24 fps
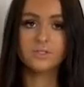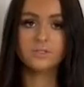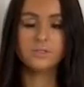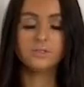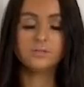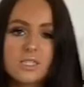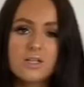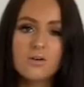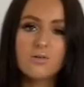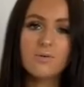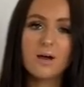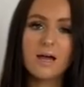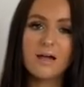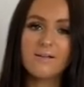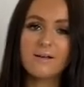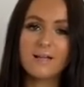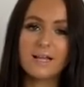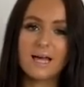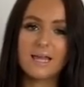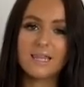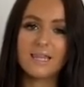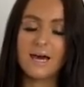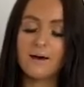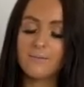still wear it
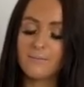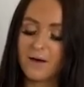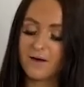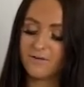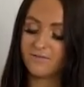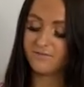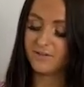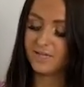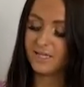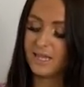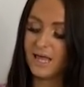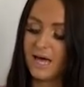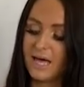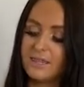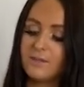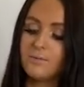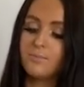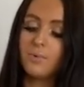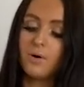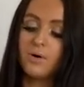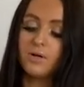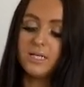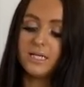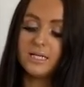like that, but I feel like the
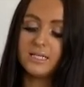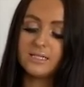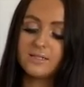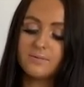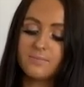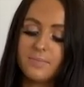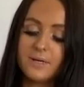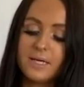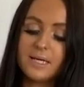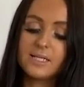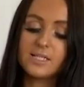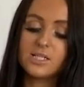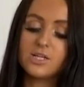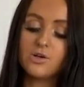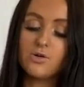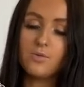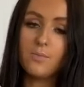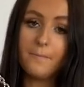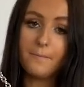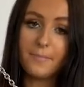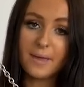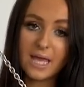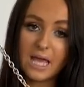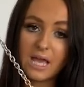body is a bit too
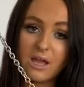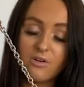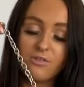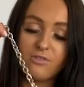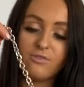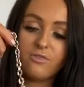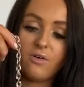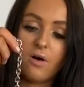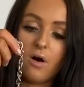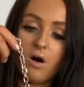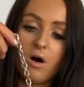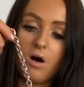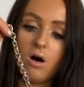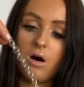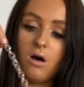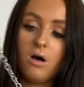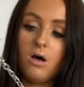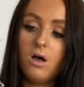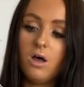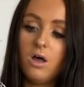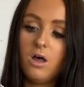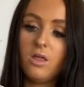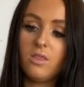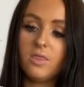big for
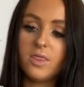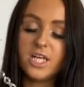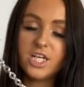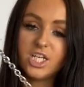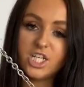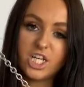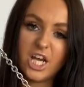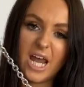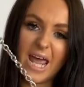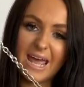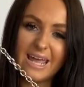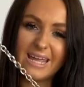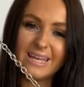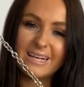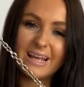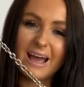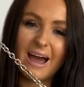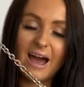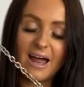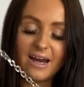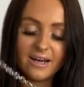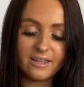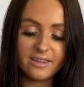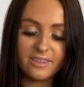the chain
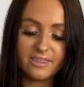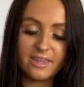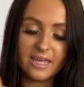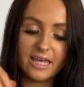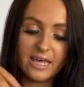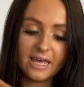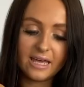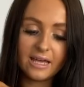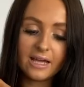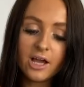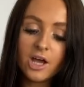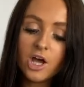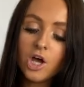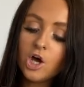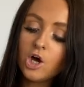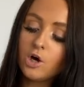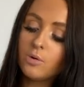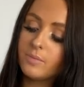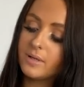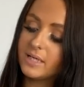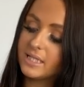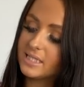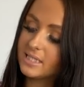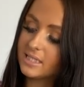kind of thing.
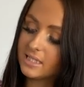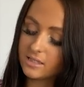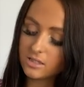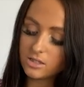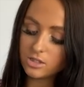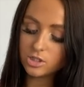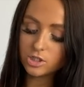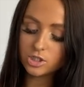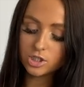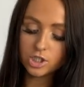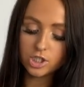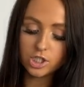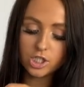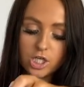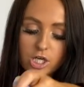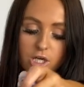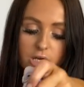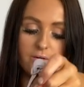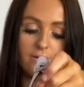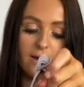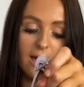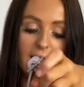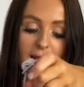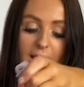But it still looks
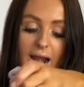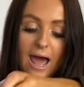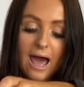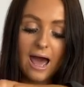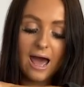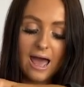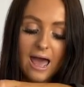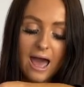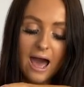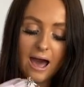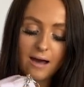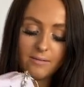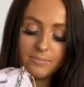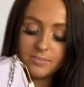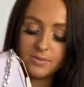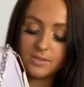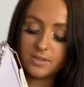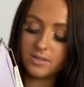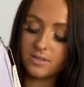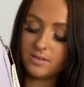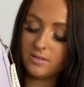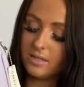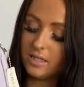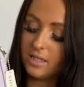cute, and I
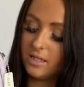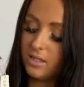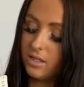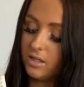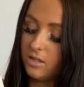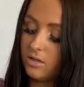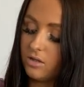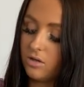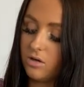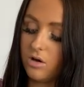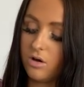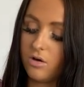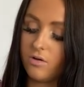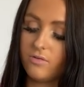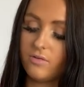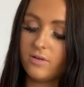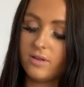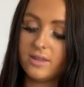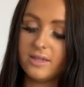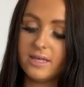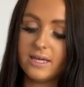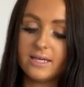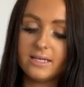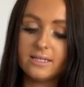absolutely love
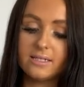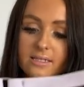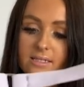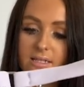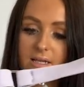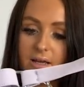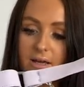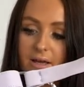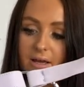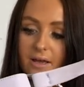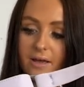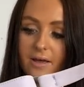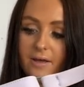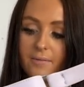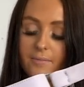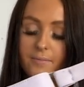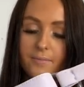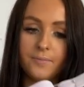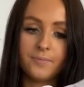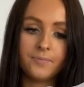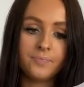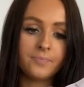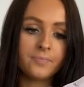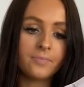this
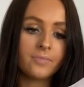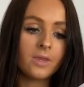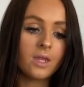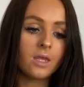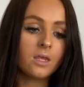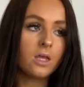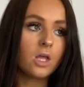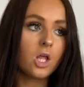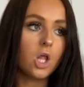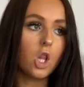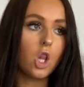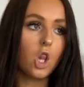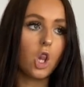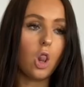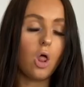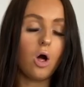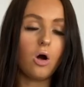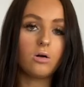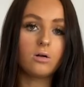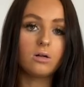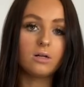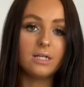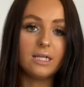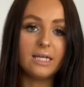
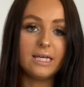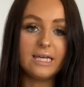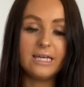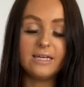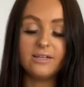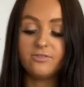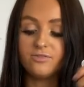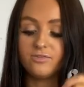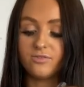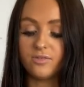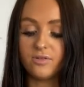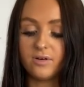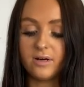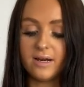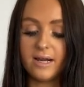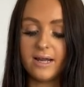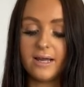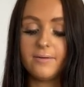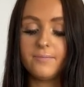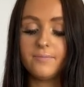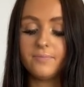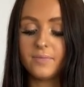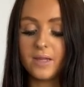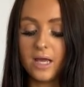long lead for
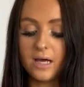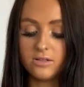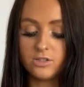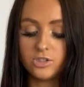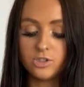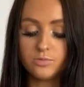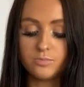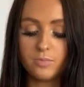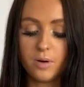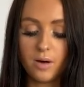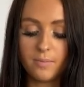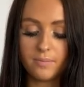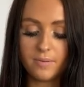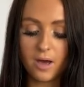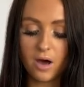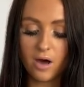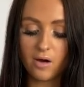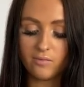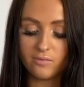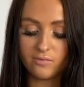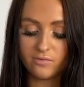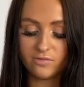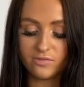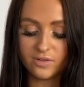it. I'll just pop it
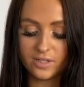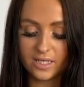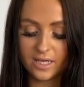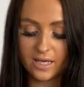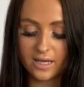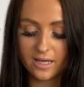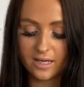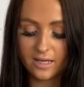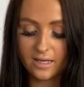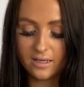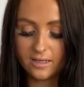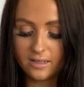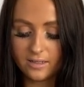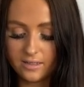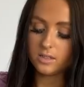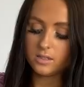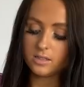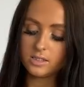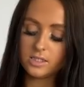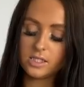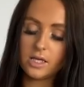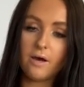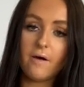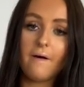on for you.
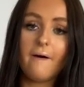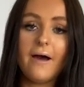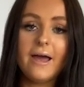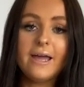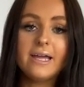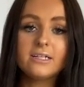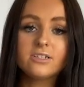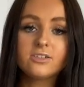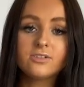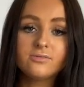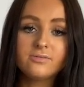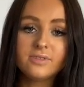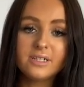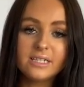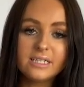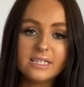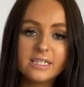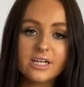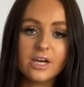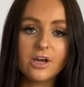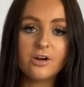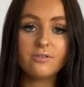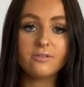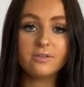So it doesn't really
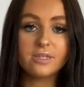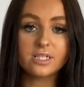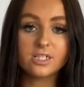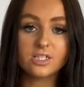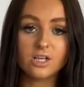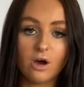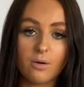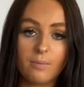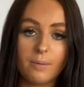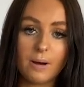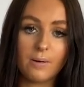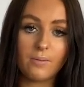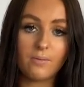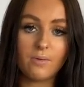go with the top I'm